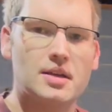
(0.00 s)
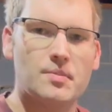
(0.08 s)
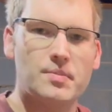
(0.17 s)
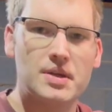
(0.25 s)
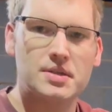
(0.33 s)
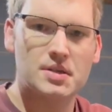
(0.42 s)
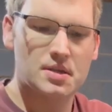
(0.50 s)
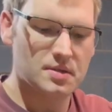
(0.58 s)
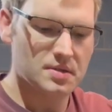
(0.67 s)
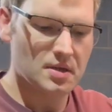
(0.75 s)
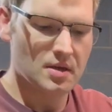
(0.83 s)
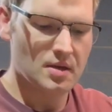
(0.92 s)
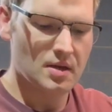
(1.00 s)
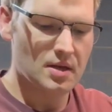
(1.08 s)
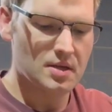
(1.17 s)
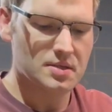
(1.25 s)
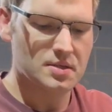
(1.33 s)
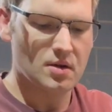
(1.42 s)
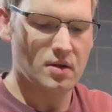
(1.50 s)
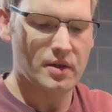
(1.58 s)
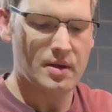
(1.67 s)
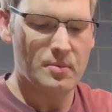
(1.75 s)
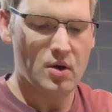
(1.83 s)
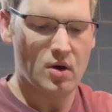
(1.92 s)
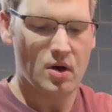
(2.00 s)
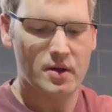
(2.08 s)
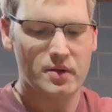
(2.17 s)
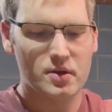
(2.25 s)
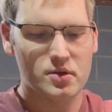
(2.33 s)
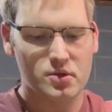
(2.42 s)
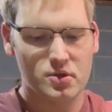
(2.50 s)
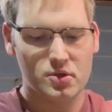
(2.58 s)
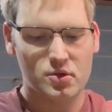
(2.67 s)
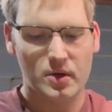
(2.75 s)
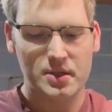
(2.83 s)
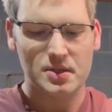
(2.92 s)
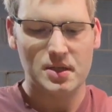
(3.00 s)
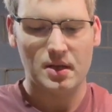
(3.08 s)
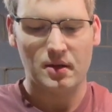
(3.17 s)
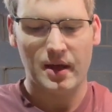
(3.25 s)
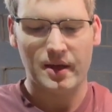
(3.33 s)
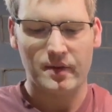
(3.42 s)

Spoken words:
the pistons and install them on the joystick like